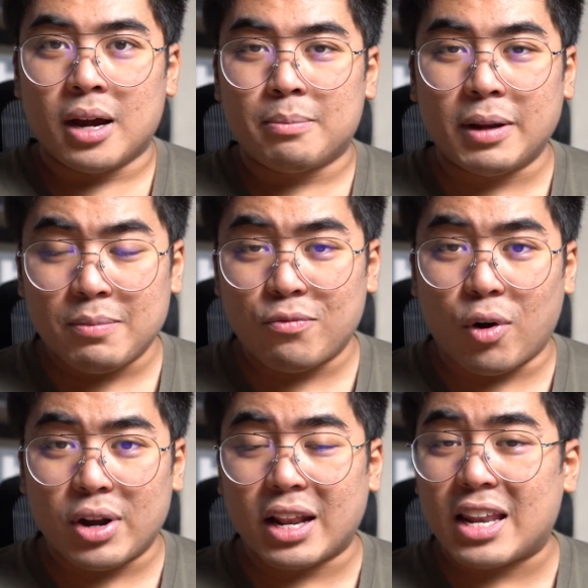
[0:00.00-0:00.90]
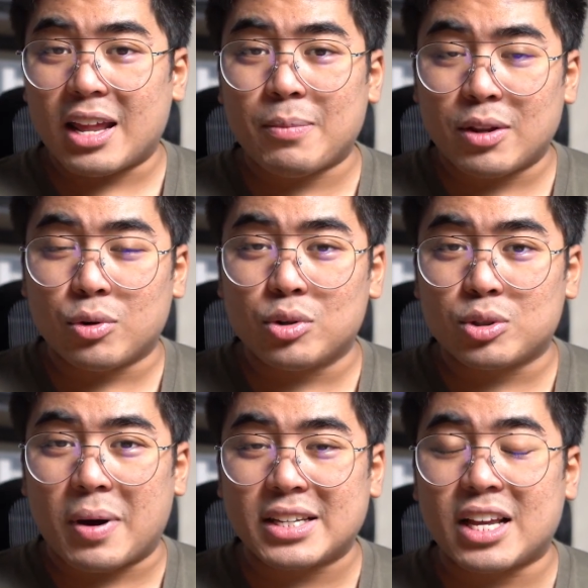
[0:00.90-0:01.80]
But before that, let me introduce
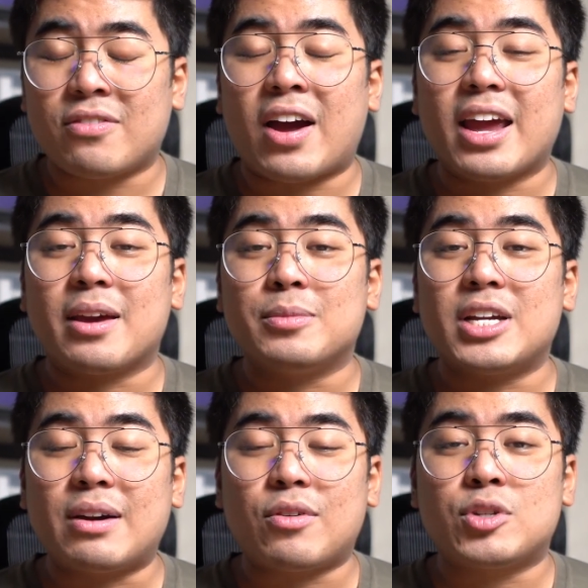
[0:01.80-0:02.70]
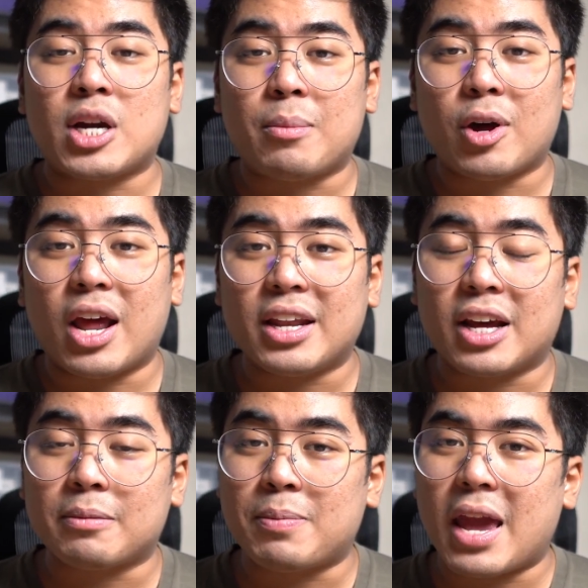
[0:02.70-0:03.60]
myself. I am Jam of
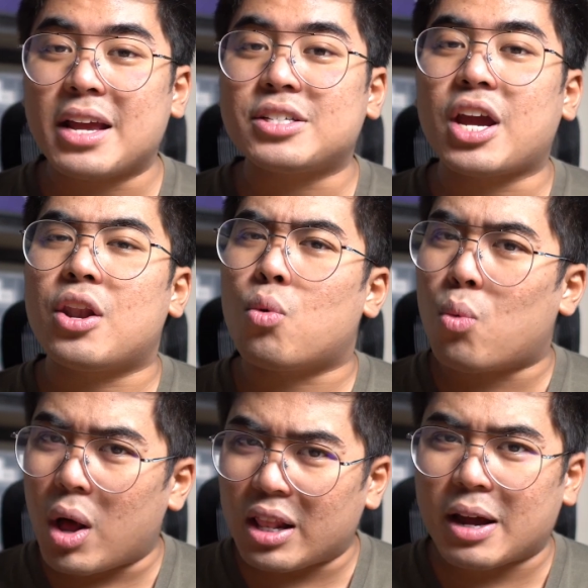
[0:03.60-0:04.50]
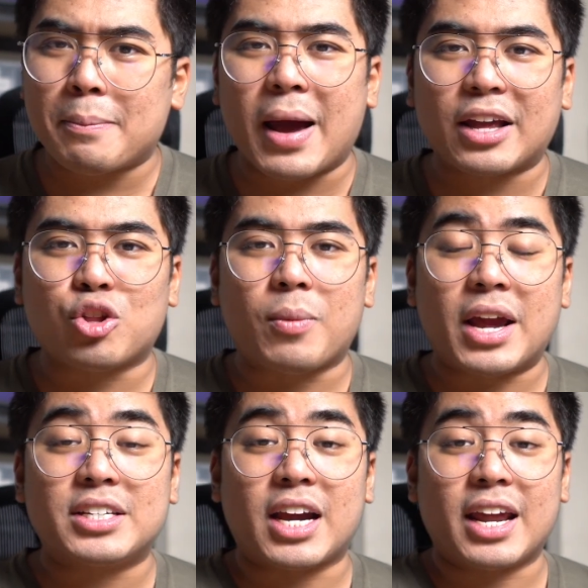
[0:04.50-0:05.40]
JamOnline.ph, and welcome back to
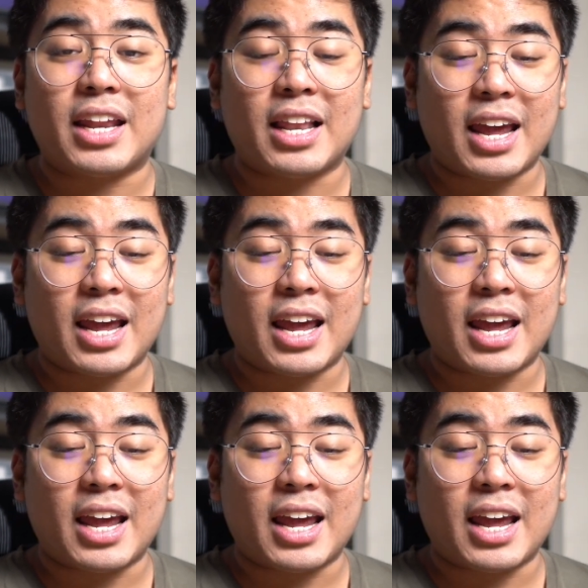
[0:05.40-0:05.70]
my channel.